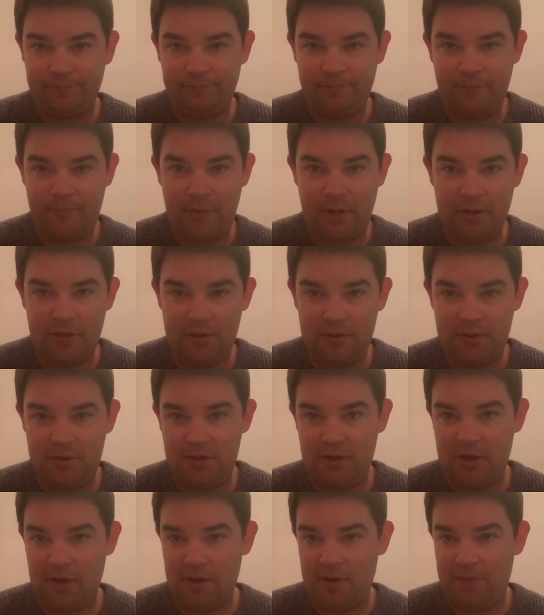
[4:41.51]
But
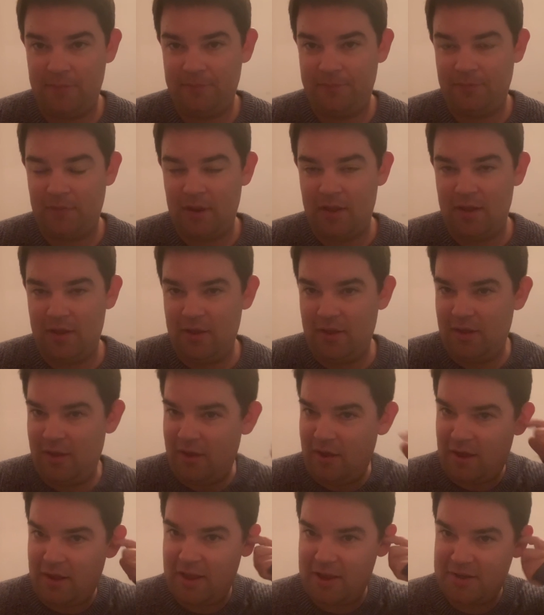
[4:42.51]

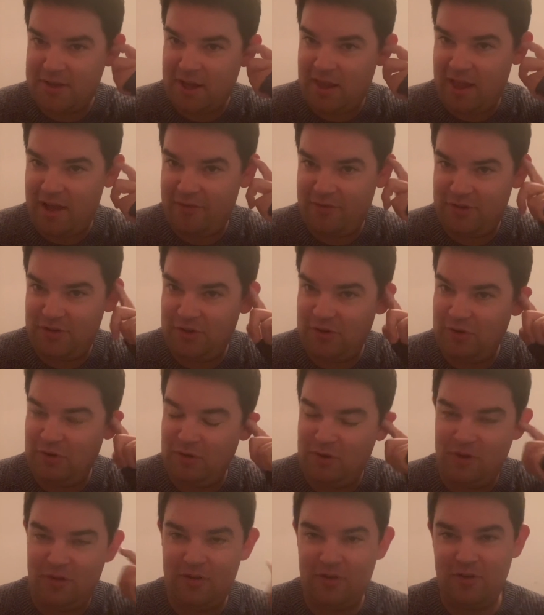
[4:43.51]
I guess I'll have to
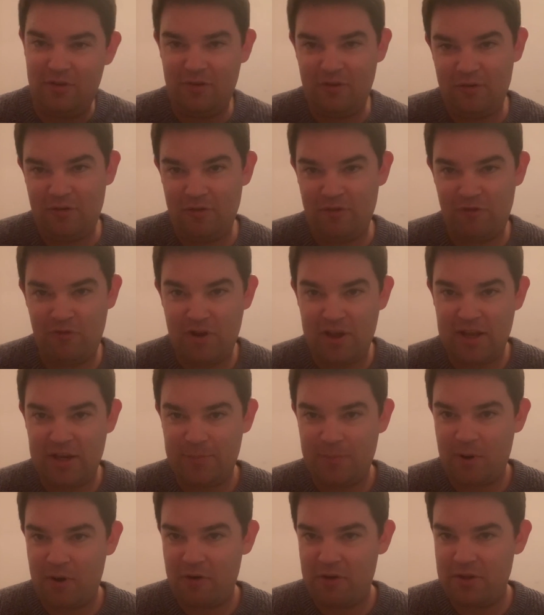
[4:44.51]
read
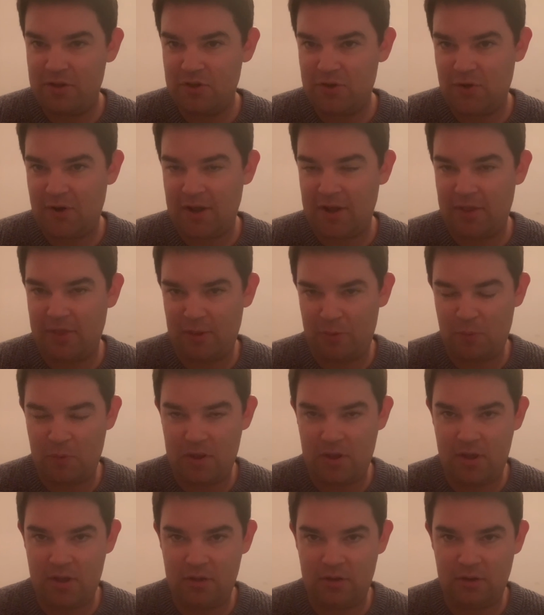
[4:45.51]
more into it, and
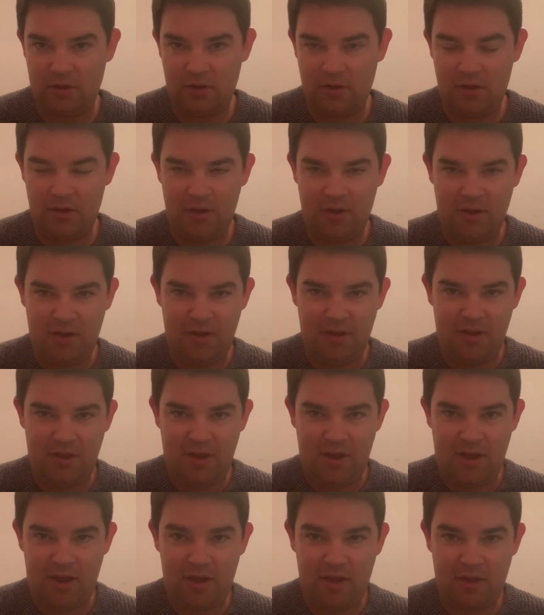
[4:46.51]
then
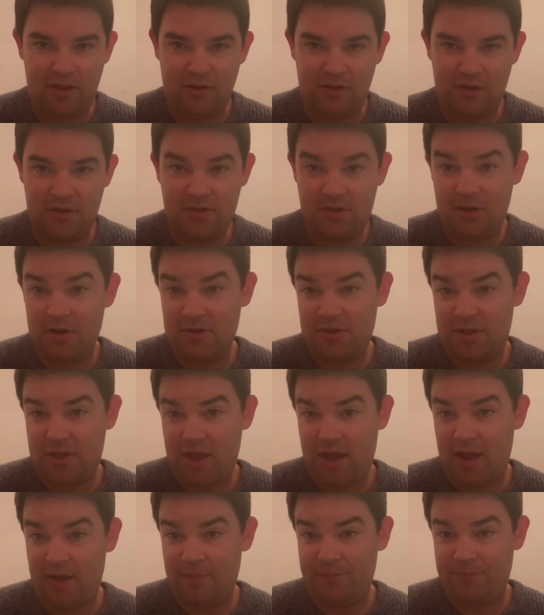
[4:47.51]
I can discuss
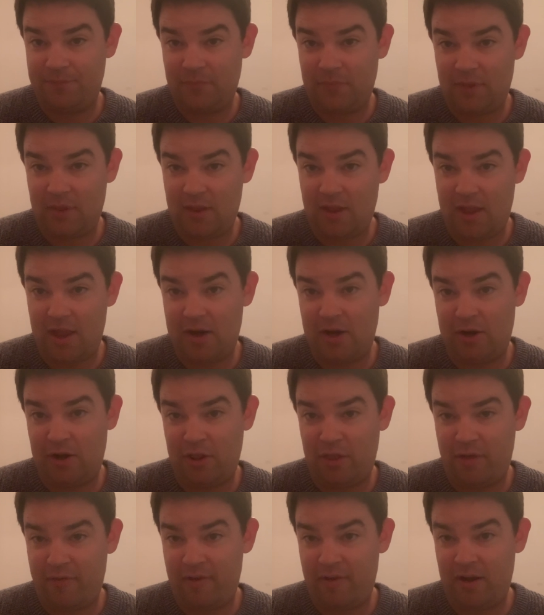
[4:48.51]
that in
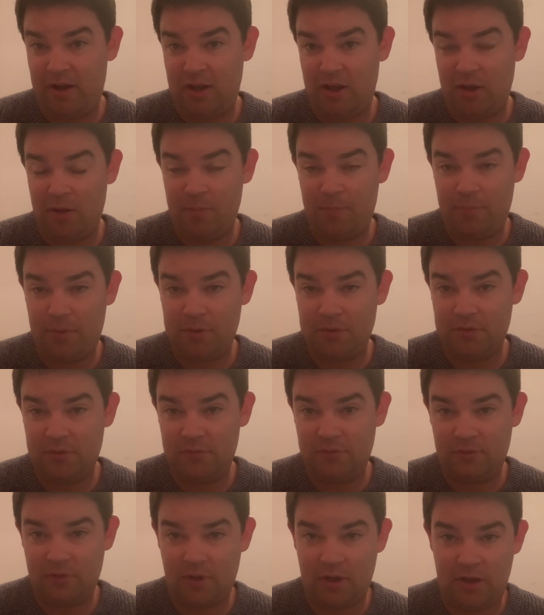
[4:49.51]
another video. But
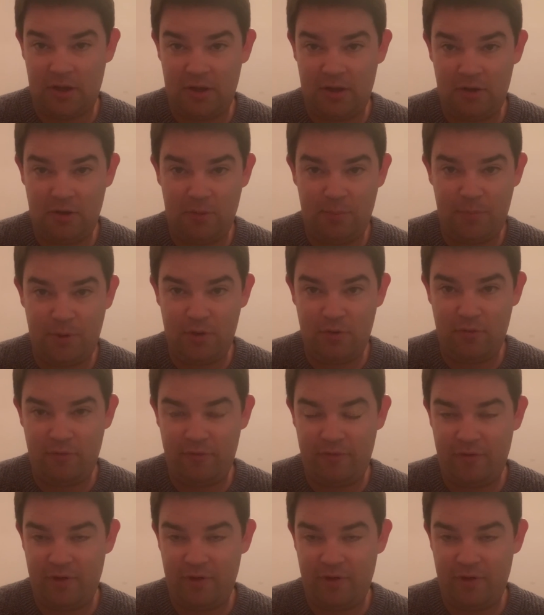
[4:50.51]
I hope you've